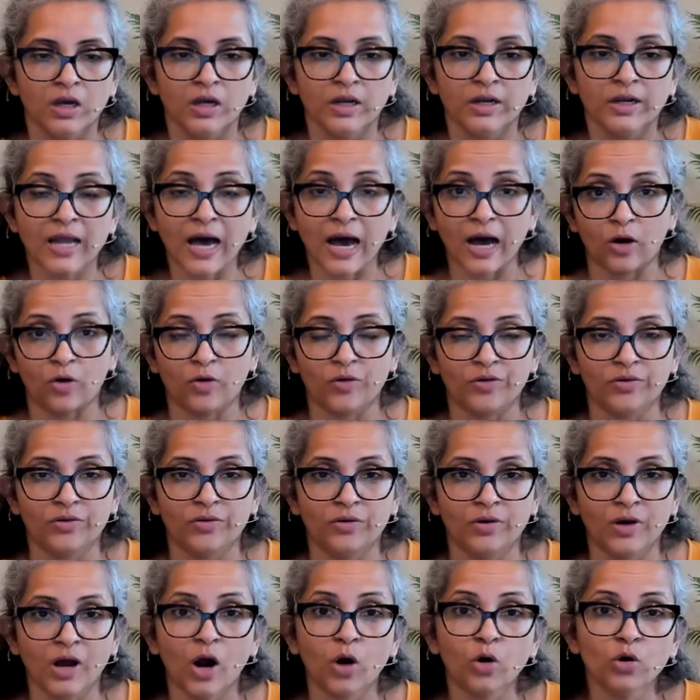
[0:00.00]
Now,
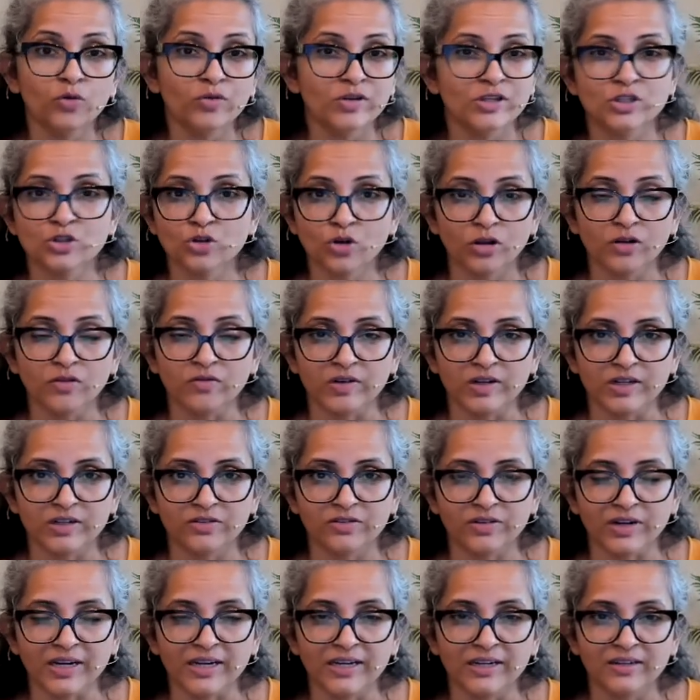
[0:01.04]
how do we solve it,
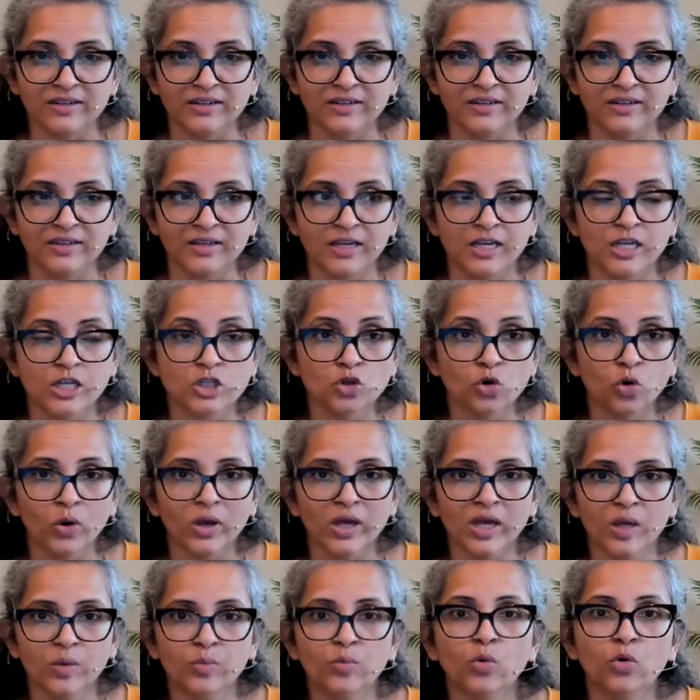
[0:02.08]
right? So
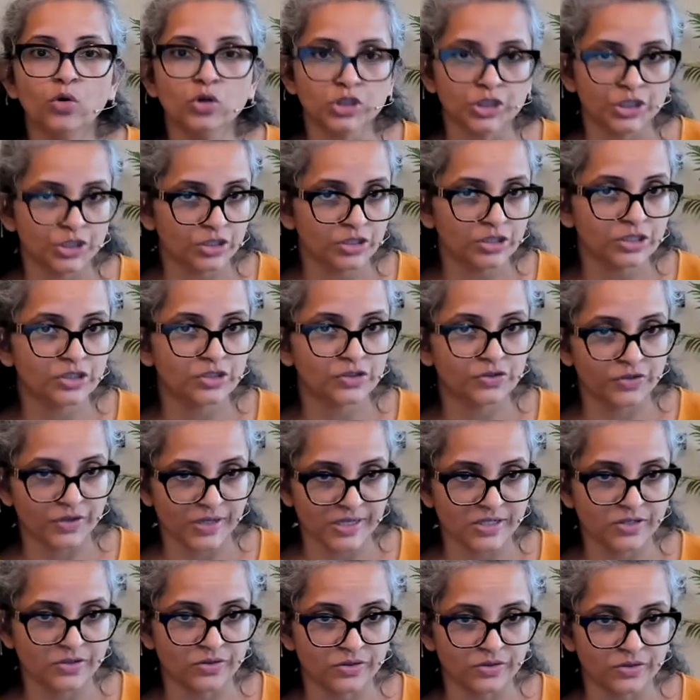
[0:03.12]
emotional
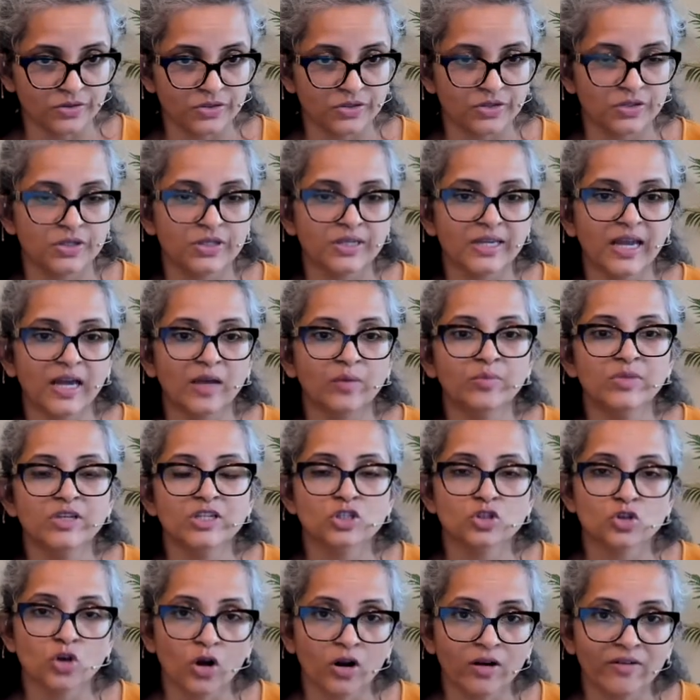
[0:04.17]
stressors can be
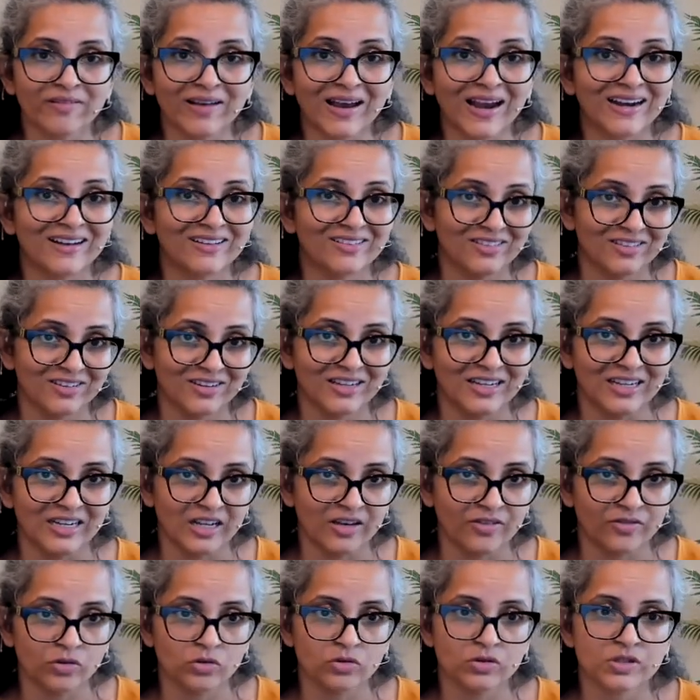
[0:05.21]
solved at 3
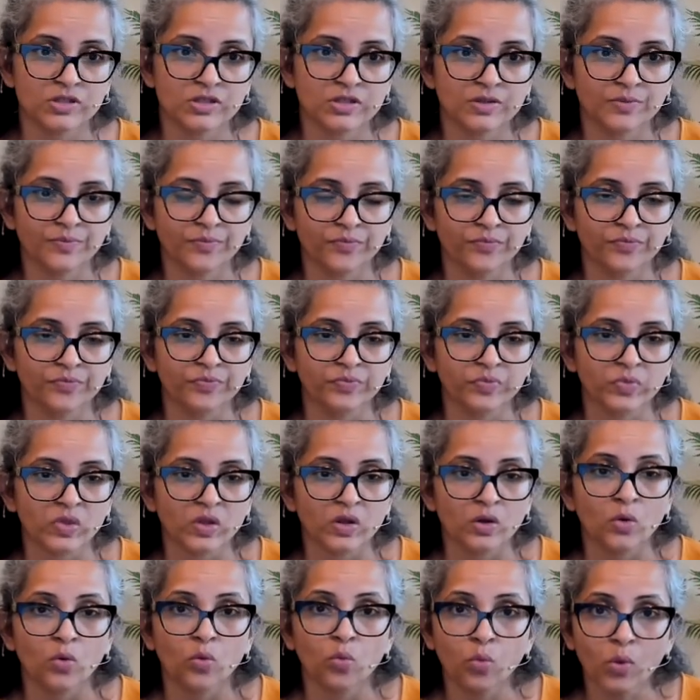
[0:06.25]
levels.
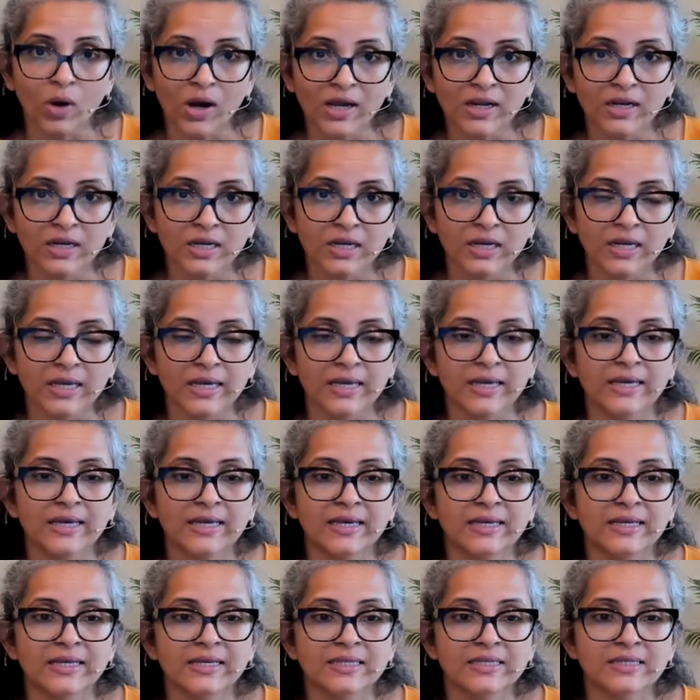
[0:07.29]
One
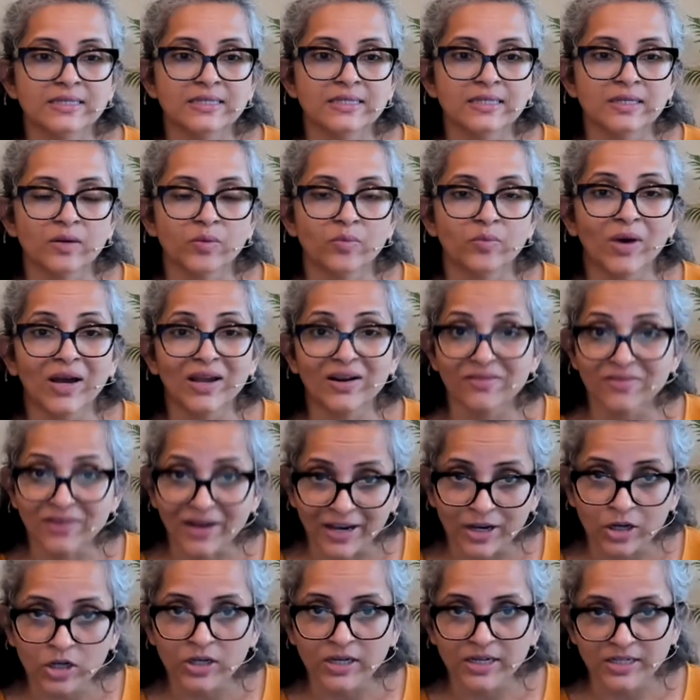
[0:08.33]
is by
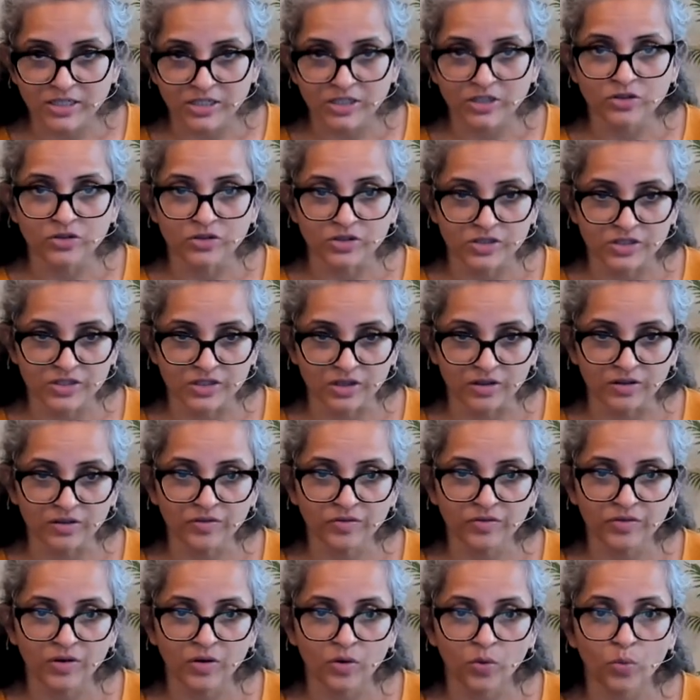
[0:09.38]
regulating
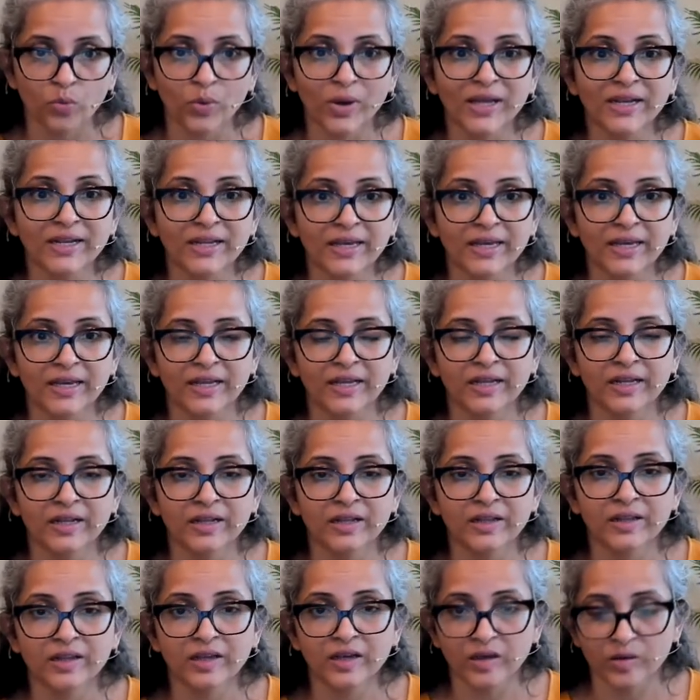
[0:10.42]
yourself when
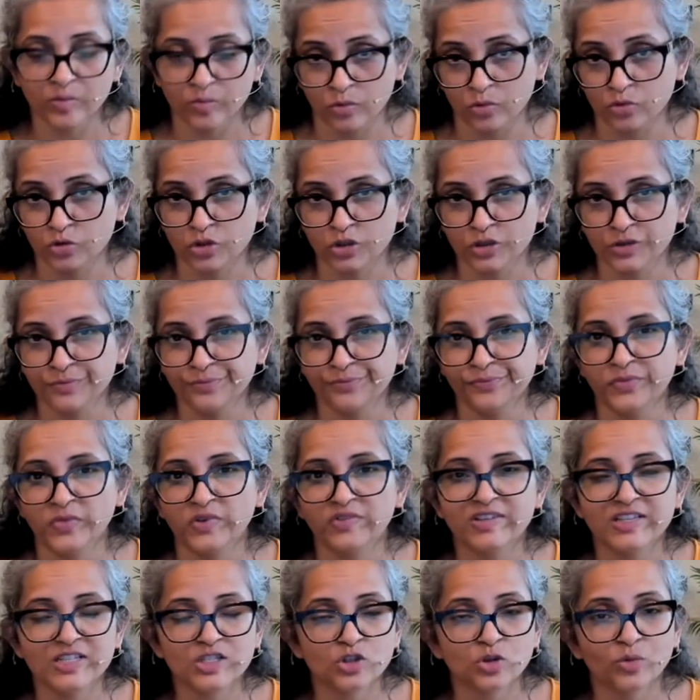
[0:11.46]
in the emotion
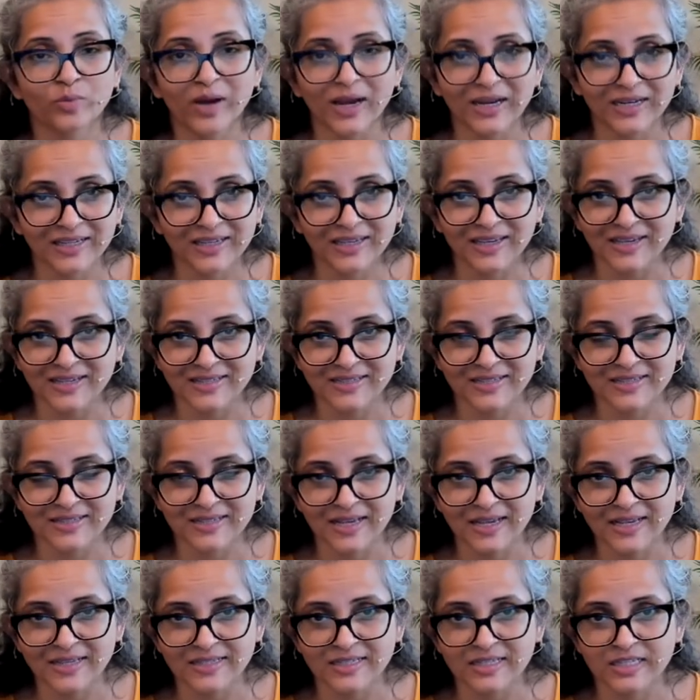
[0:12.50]
with somatic
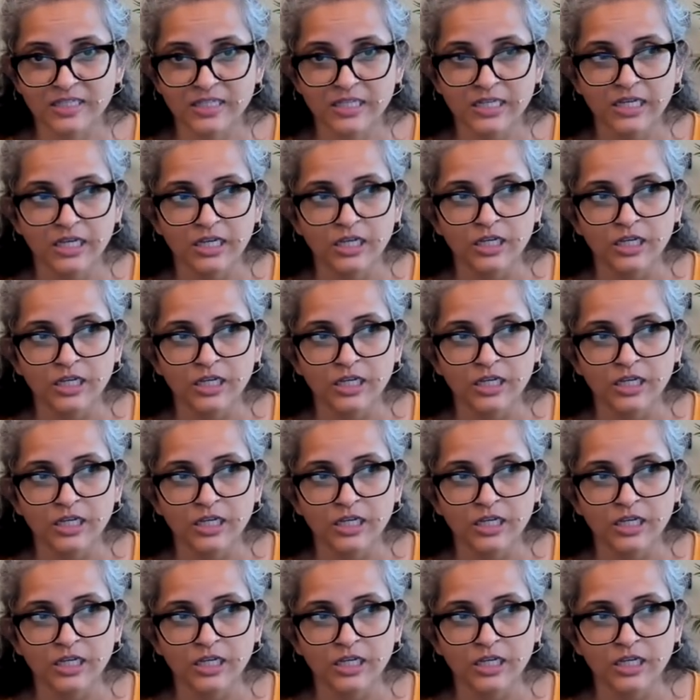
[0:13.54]
exercises.